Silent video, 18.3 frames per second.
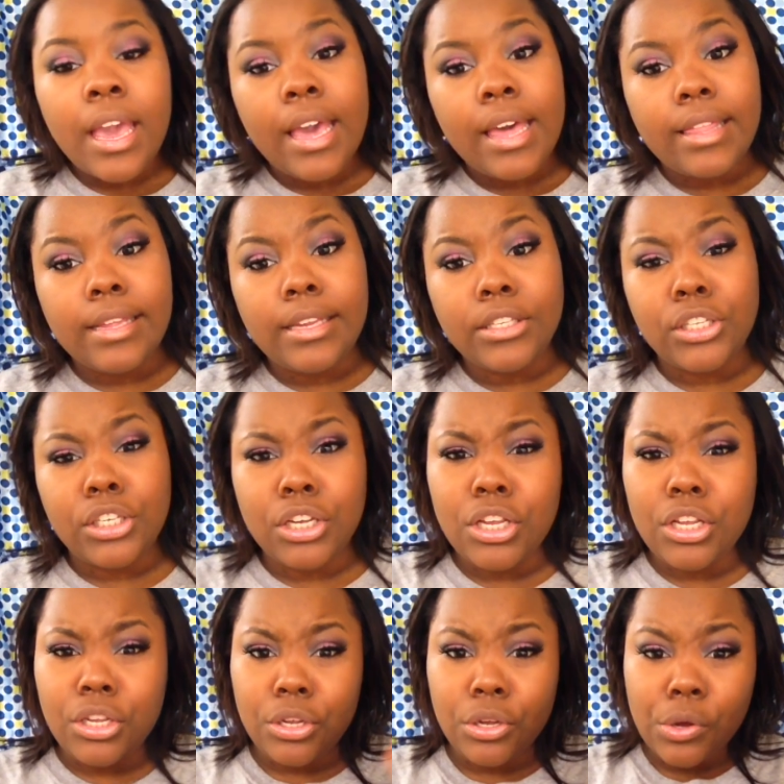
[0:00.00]
And then to
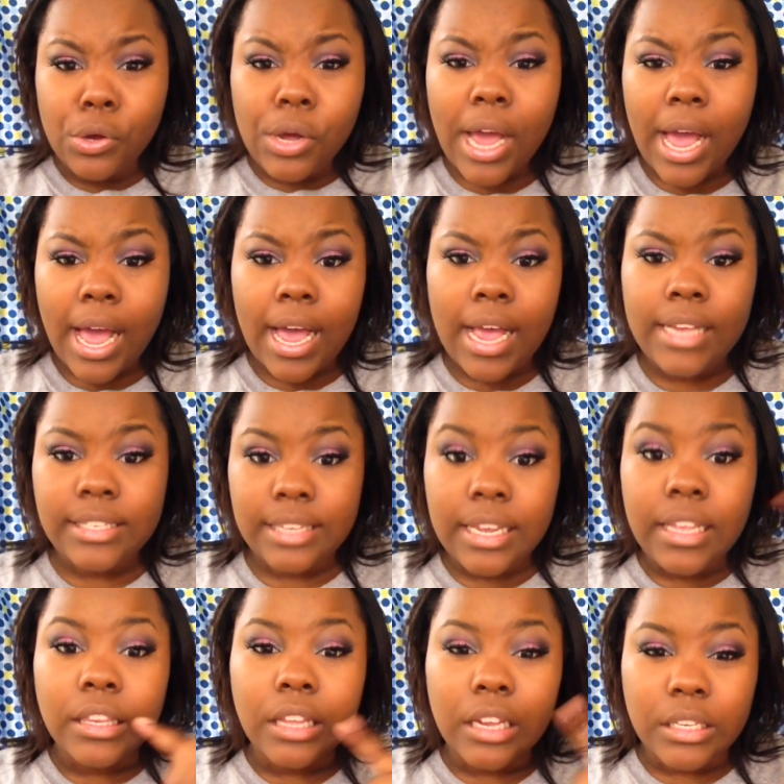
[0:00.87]
you guys,
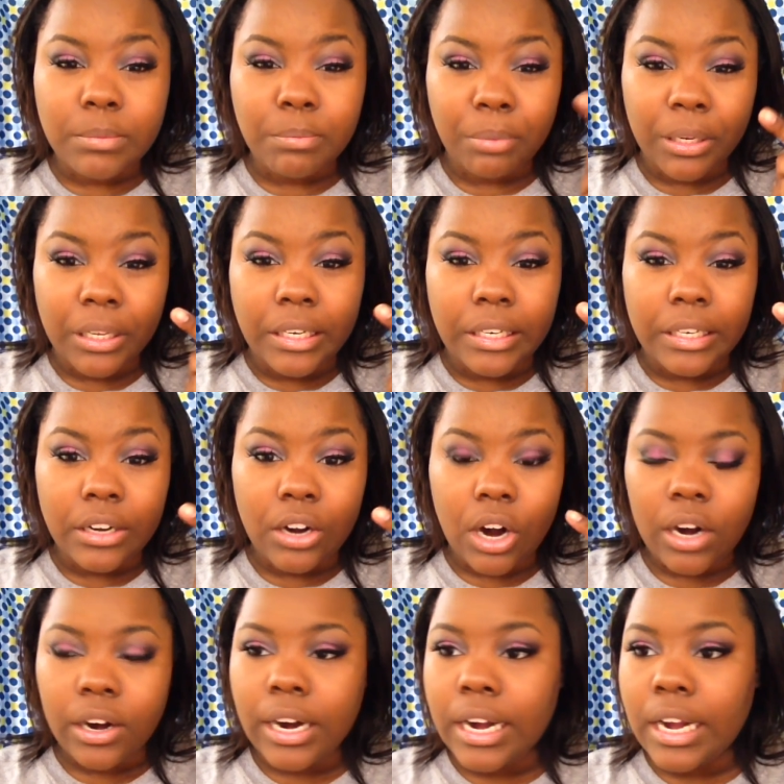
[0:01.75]
it looks blended
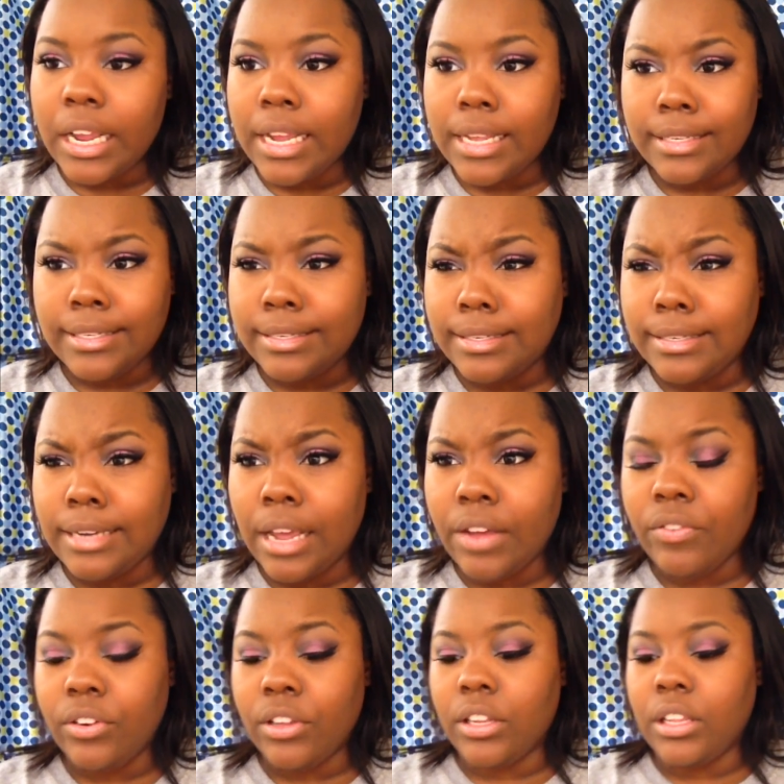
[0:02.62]
already. It's
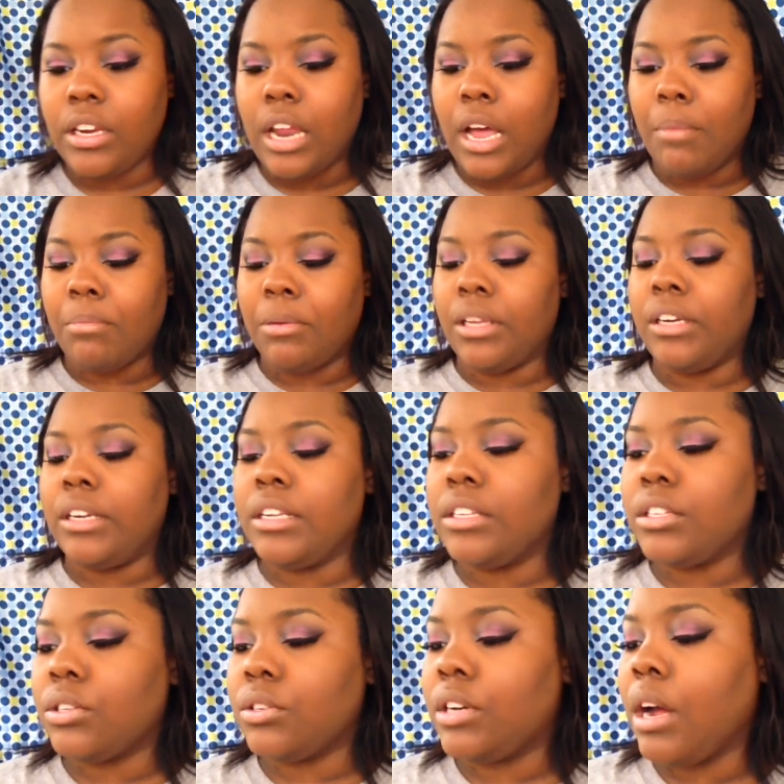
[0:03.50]
definitely not
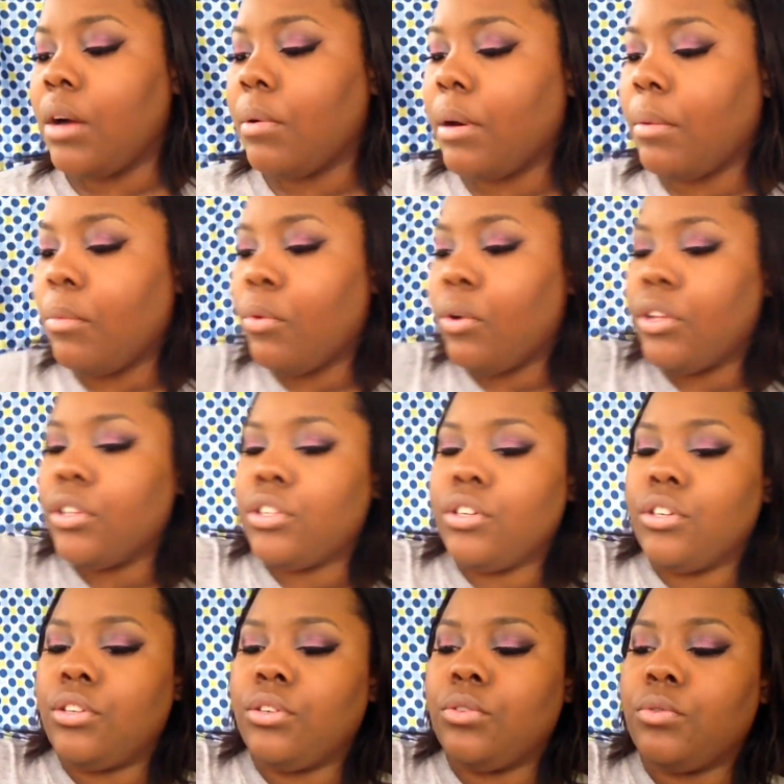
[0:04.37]
blended. So now what I'm going
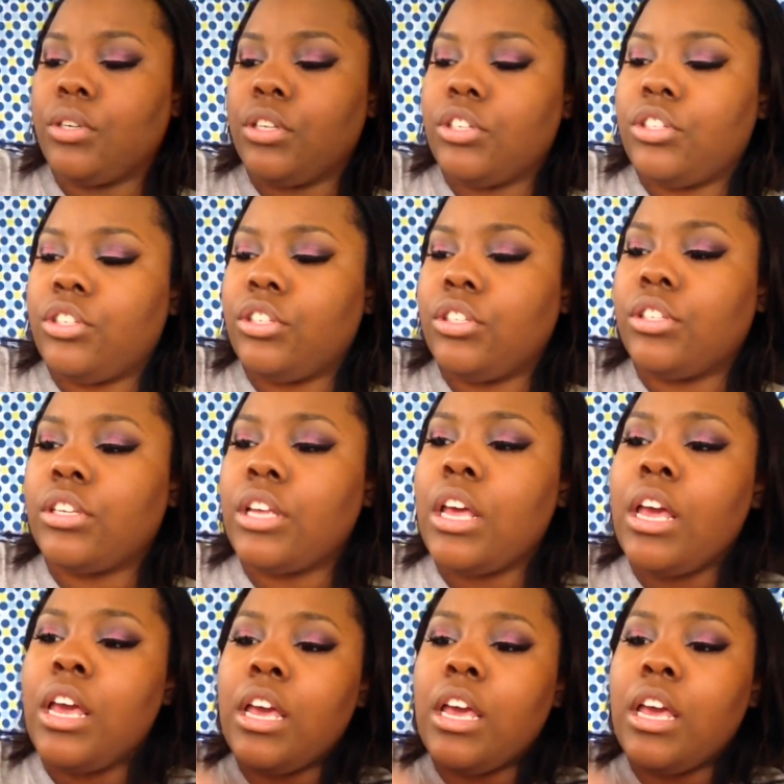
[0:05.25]
to do is just